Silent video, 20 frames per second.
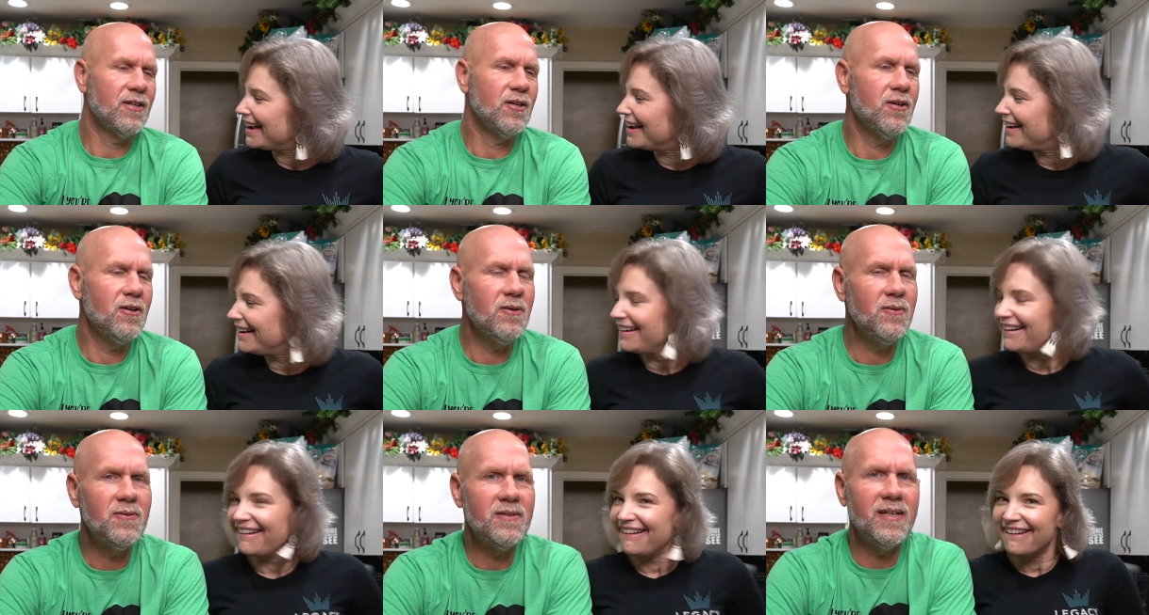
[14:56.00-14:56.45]

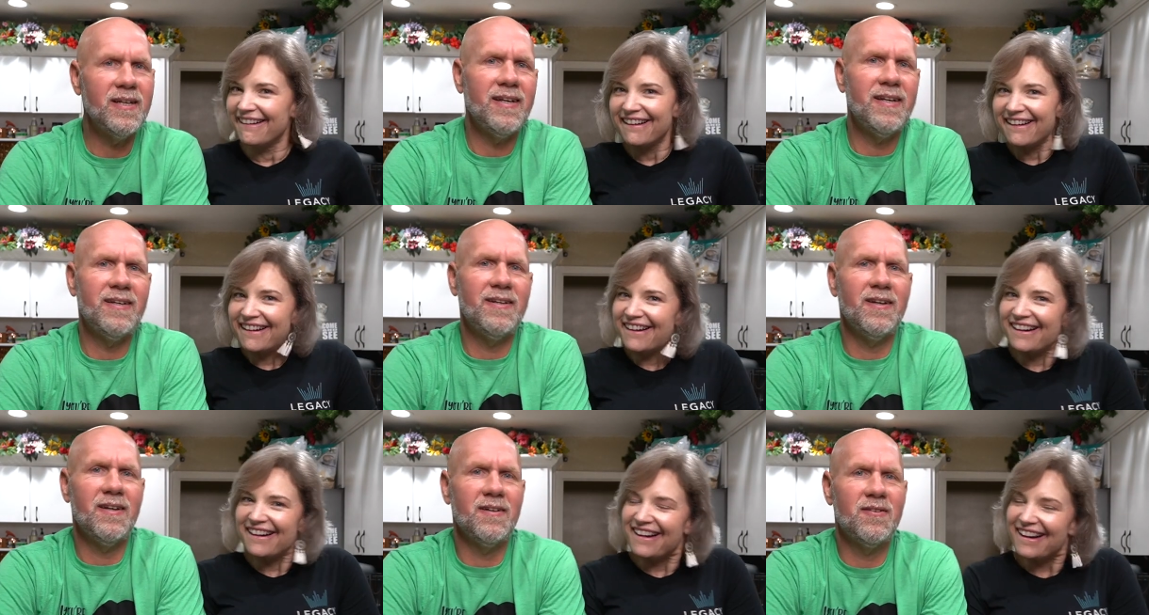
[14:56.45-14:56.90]
Speaker 1: You
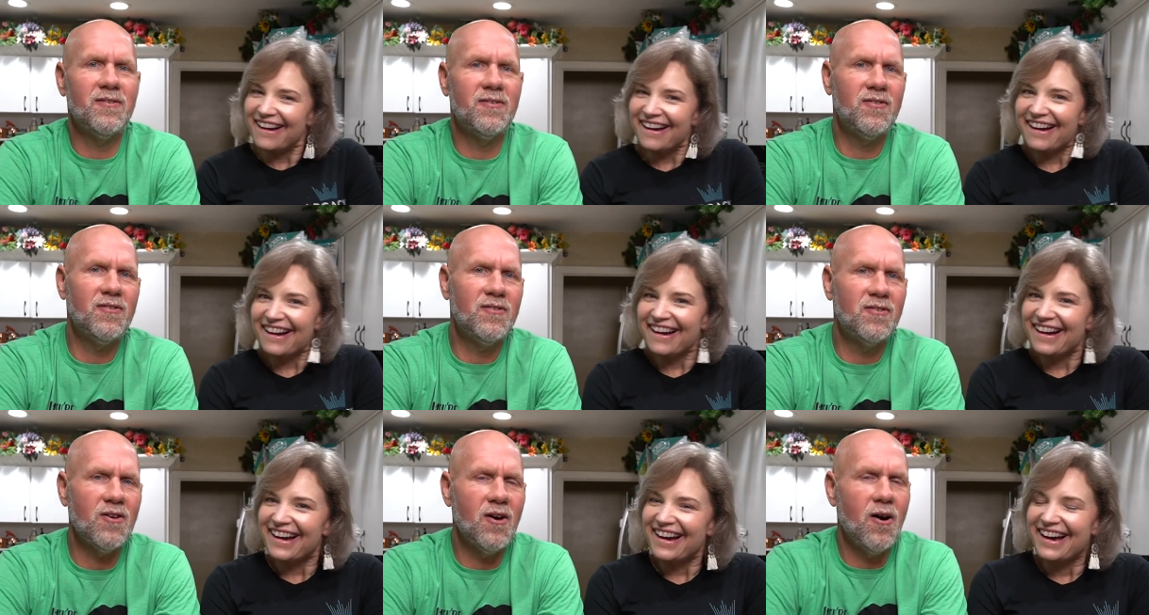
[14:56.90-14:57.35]
did
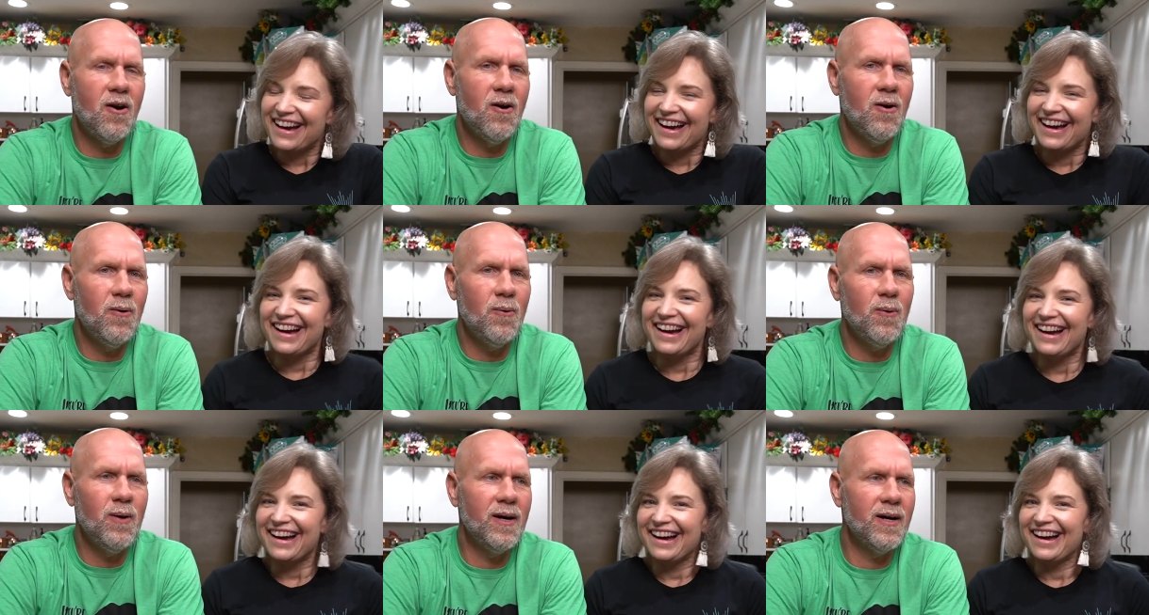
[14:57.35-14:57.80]

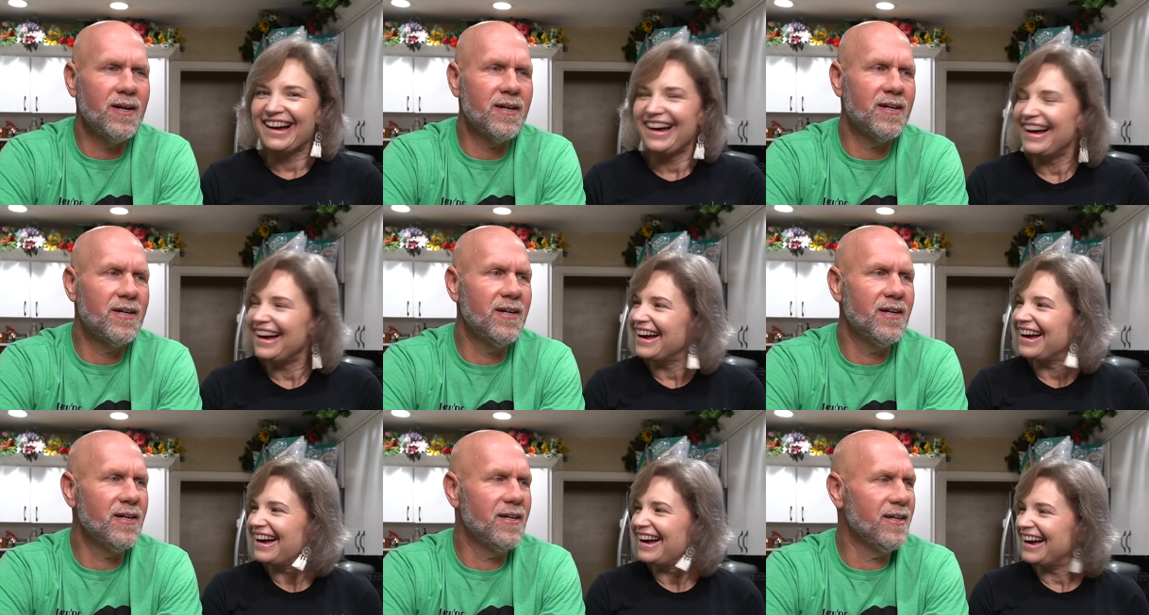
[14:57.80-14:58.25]
so
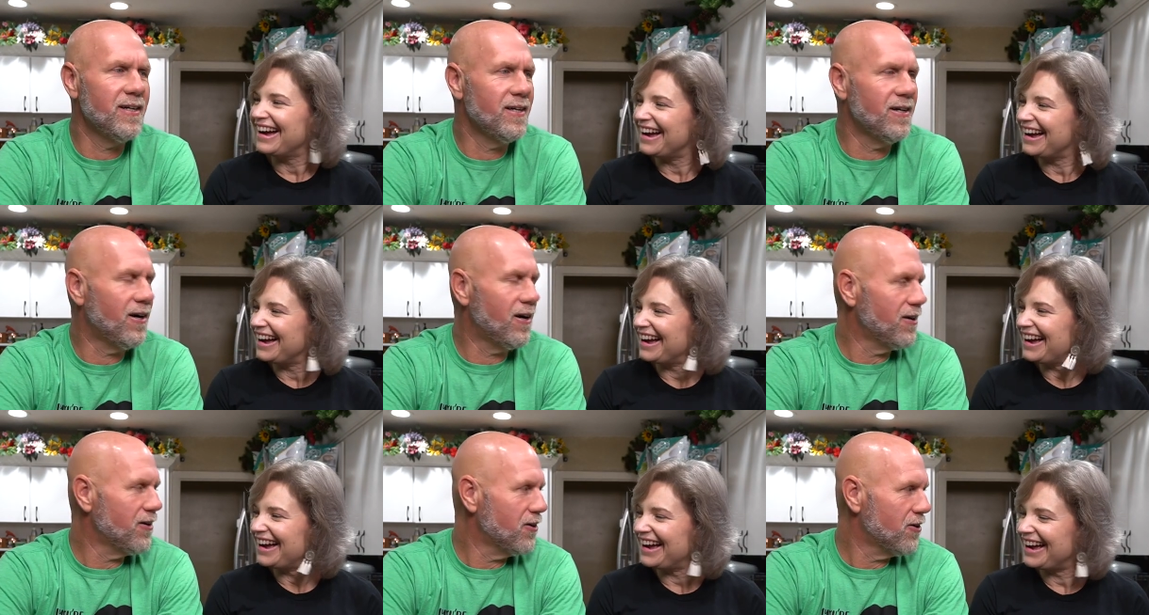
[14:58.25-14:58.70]
good
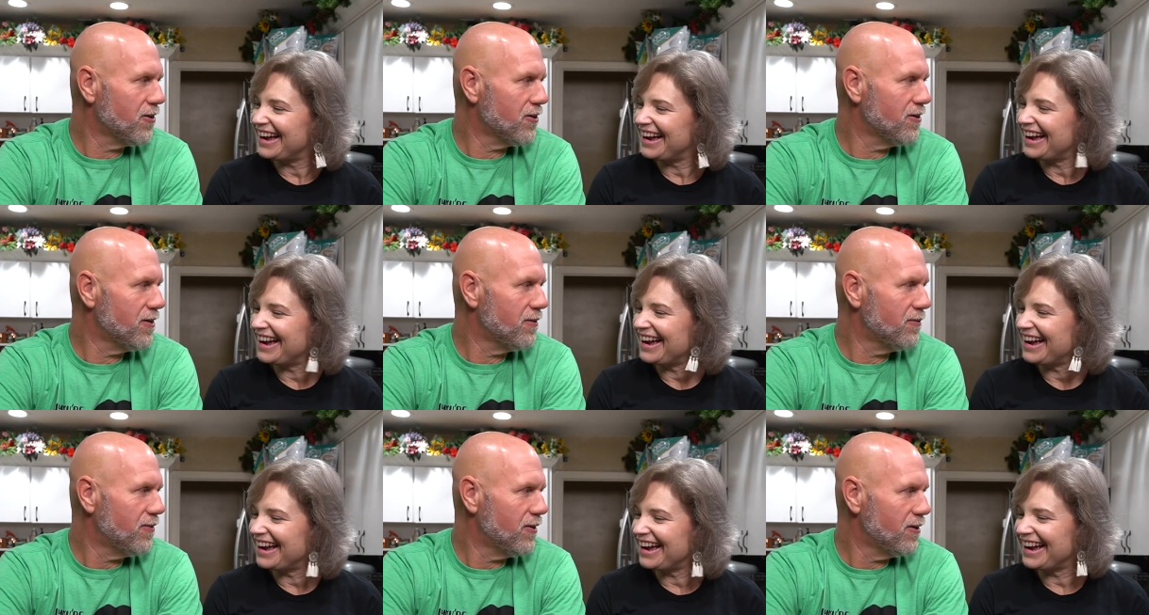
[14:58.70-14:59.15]
on your
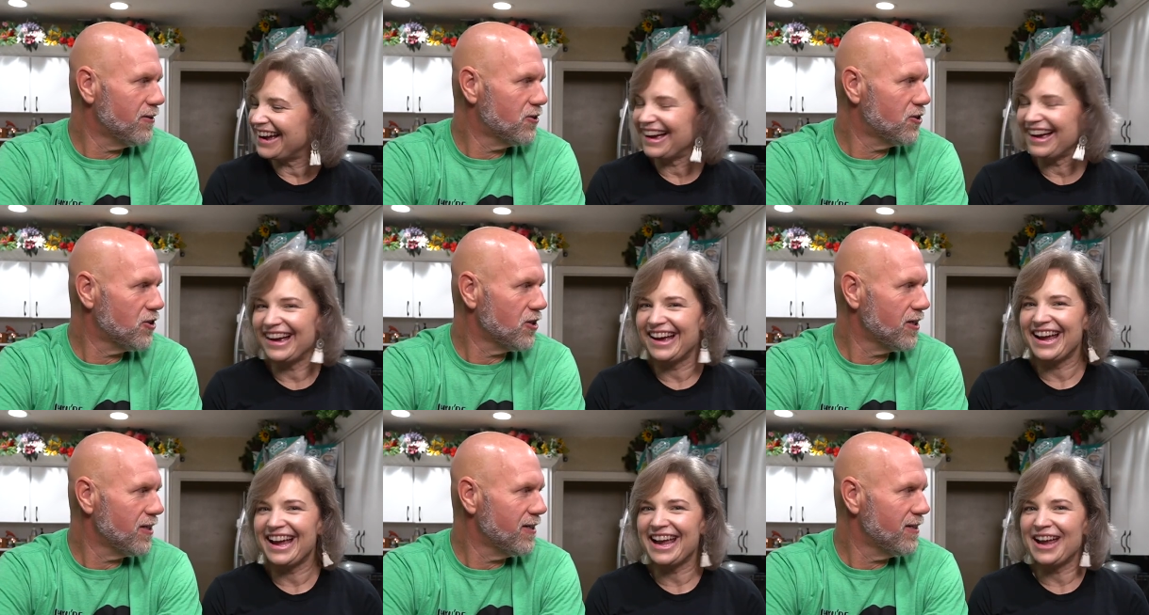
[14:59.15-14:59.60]

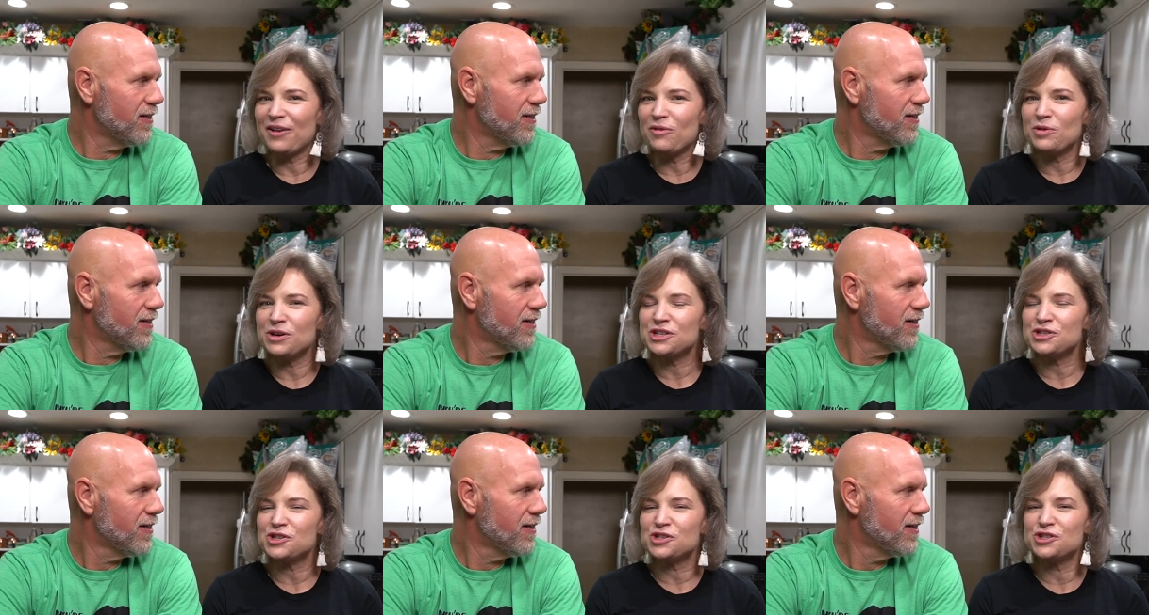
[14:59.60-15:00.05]
devotion.
Speaker 2: It
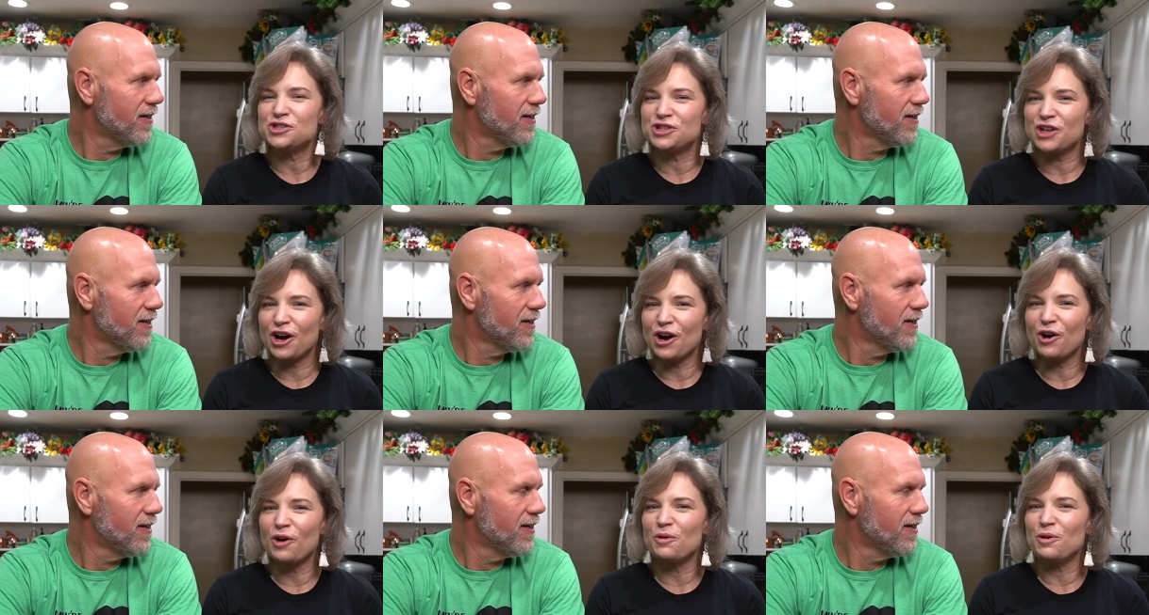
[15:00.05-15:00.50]
was
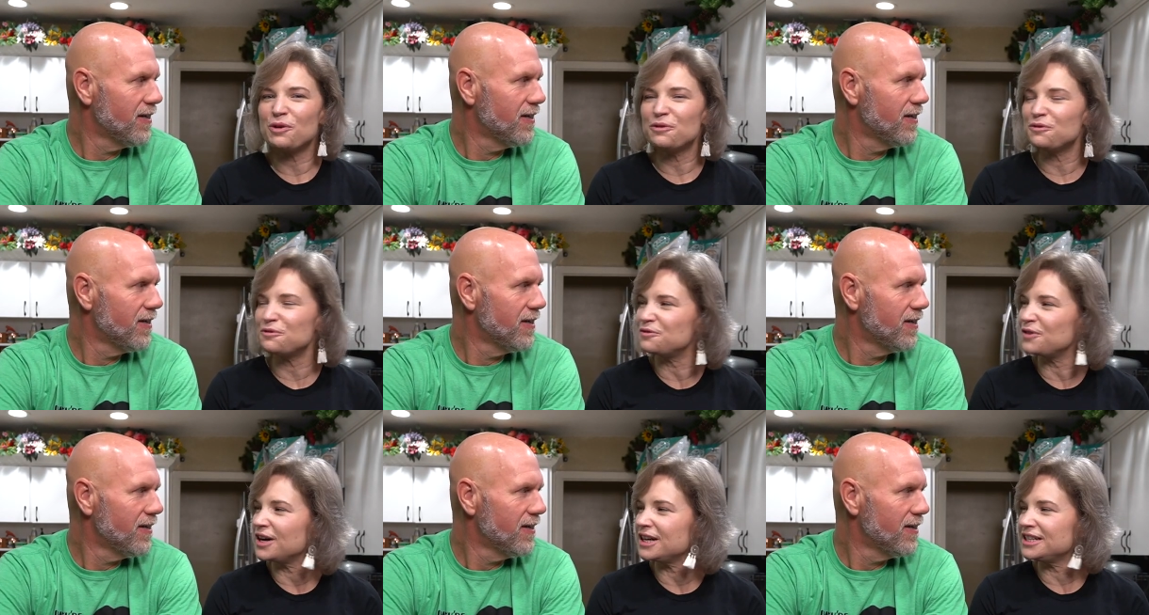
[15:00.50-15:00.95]
so
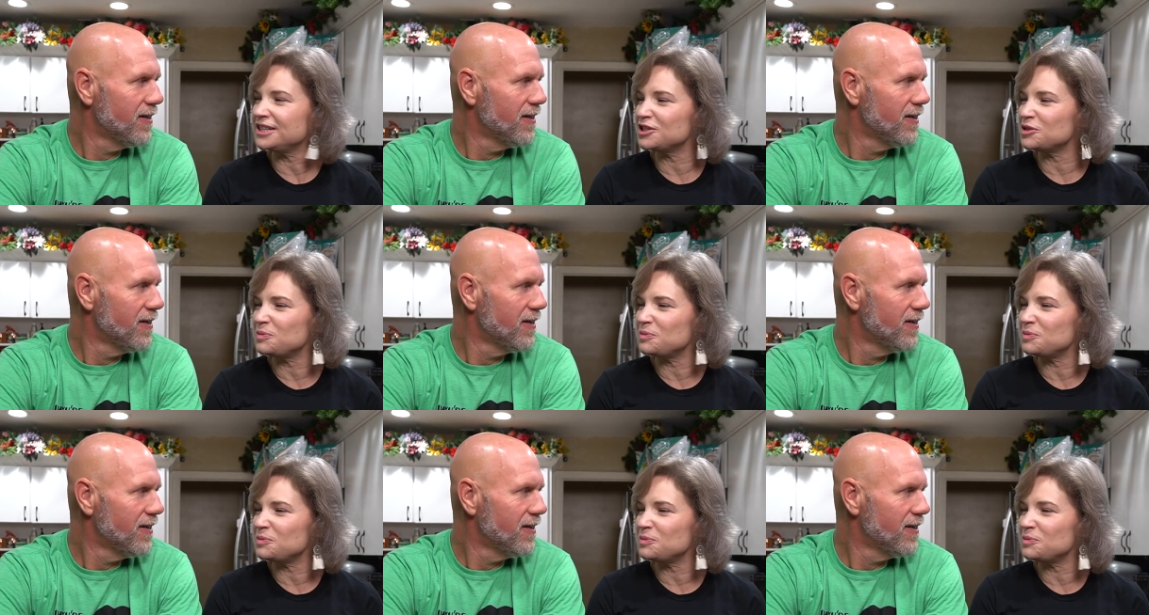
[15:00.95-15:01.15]
fun to